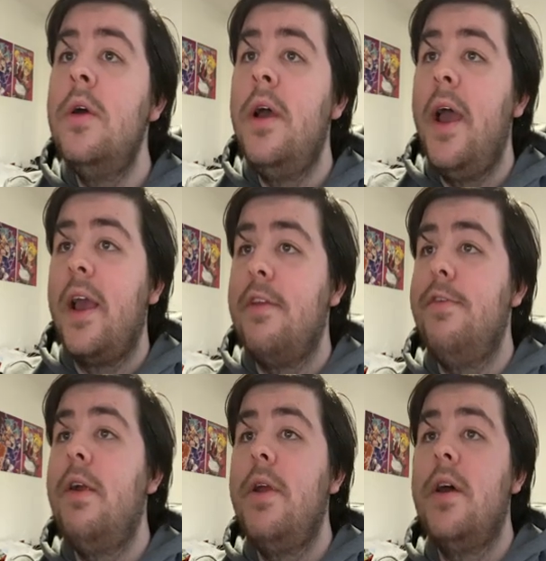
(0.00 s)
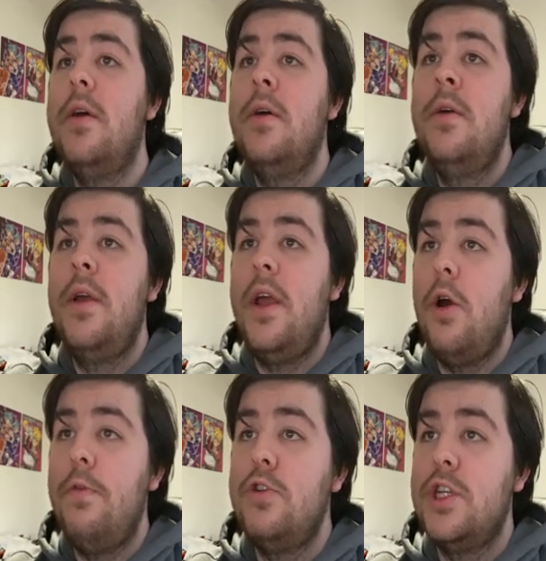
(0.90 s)
And can Variana in
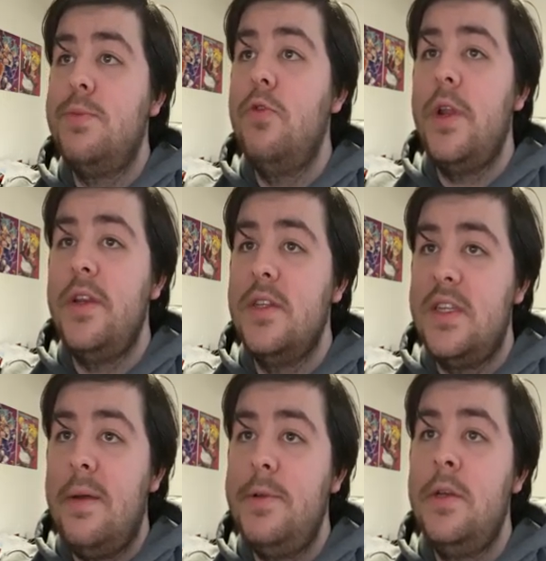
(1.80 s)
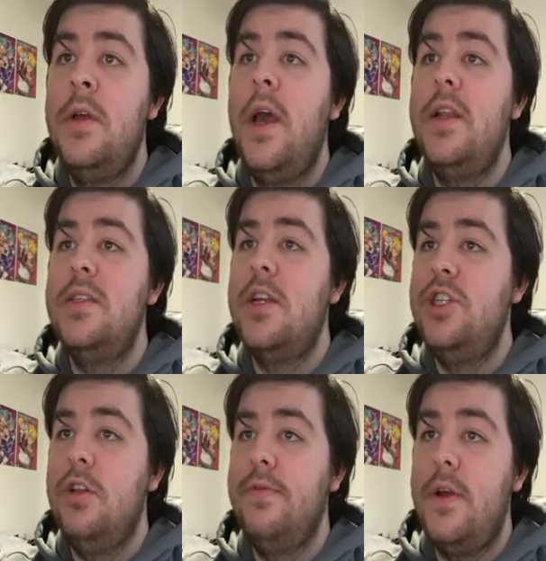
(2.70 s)
overdress mode intercept? And is that
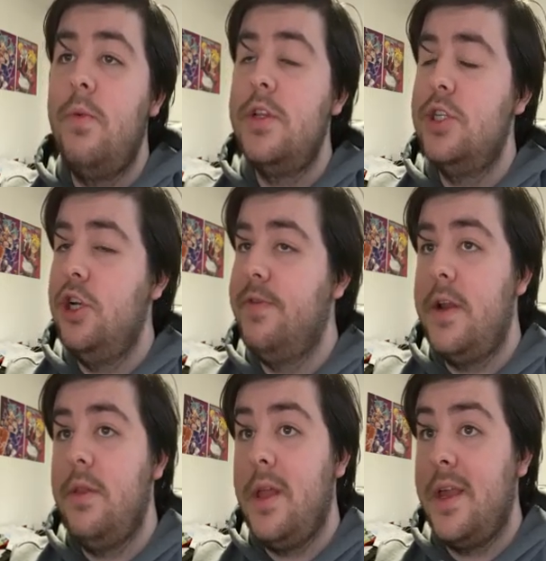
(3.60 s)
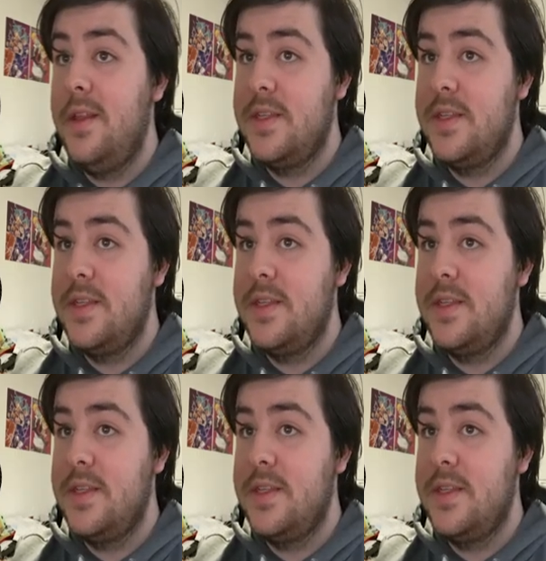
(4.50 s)
shield? What is the shield value like in this